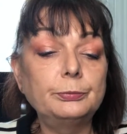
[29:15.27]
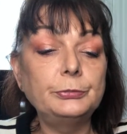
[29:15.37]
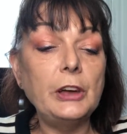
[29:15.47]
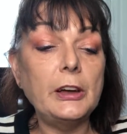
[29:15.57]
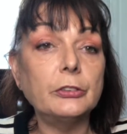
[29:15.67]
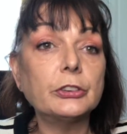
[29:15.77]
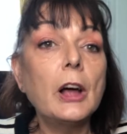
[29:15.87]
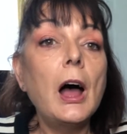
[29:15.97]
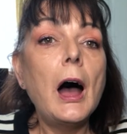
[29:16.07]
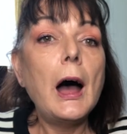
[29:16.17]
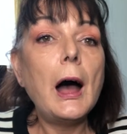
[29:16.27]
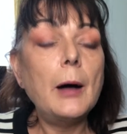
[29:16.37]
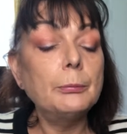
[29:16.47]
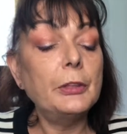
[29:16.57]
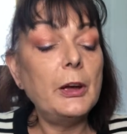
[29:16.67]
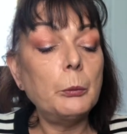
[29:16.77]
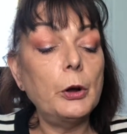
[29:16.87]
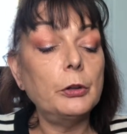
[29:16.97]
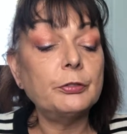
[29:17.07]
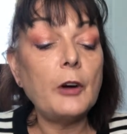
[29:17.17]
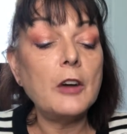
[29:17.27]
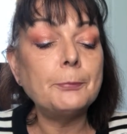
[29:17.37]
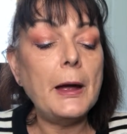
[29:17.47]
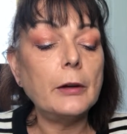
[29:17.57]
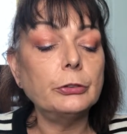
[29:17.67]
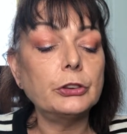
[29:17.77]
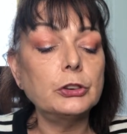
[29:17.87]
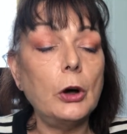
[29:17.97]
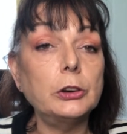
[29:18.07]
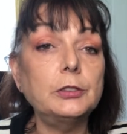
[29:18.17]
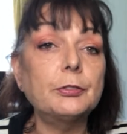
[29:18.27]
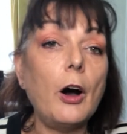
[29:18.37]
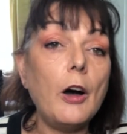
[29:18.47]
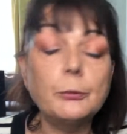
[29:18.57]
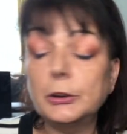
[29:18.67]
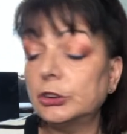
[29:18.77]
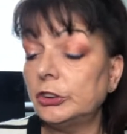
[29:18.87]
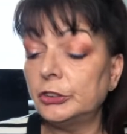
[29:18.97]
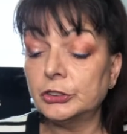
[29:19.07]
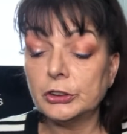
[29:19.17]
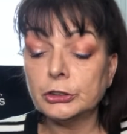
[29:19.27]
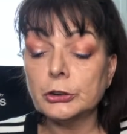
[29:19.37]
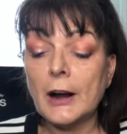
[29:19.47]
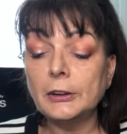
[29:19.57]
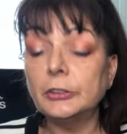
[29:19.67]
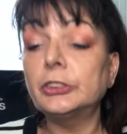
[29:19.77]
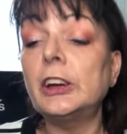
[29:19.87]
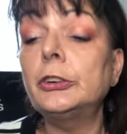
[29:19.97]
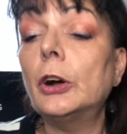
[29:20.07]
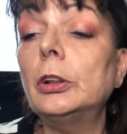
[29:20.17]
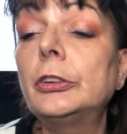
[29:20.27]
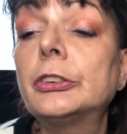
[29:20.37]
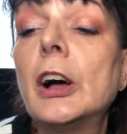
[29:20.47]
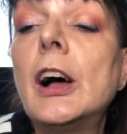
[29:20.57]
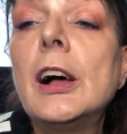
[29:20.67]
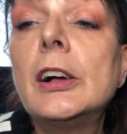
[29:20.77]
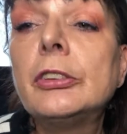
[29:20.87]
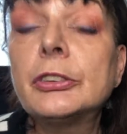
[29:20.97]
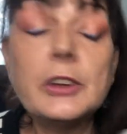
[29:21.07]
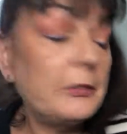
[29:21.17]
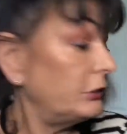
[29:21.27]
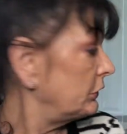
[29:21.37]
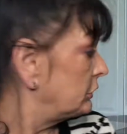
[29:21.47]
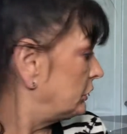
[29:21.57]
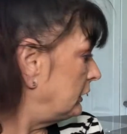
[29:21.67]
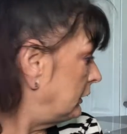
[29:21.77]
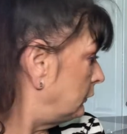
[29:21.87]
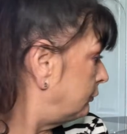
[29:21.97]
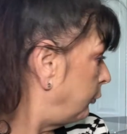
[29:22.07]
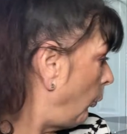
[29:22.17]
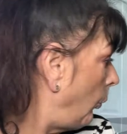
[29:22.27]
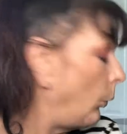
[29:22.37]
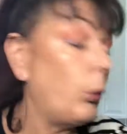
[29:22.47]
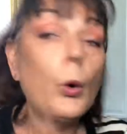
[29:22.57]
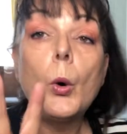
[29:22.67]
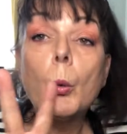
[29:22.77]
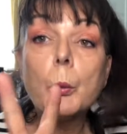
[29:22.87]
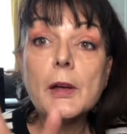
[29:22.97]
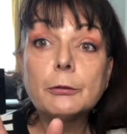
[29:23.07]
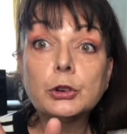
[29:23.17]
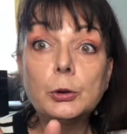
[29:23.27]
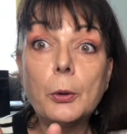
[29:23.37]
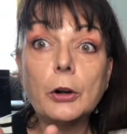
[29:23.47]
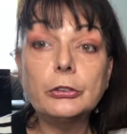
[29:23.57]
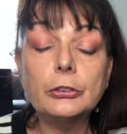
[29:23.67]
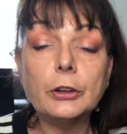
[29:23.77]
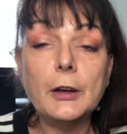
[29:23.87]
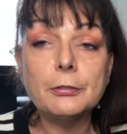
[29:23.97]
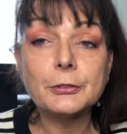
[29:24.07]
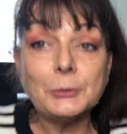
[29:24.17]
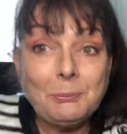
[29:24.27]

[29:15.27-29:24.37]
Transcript: Yes, they're worth £5.95, which is Australian $10.74. We have 2 boxes left.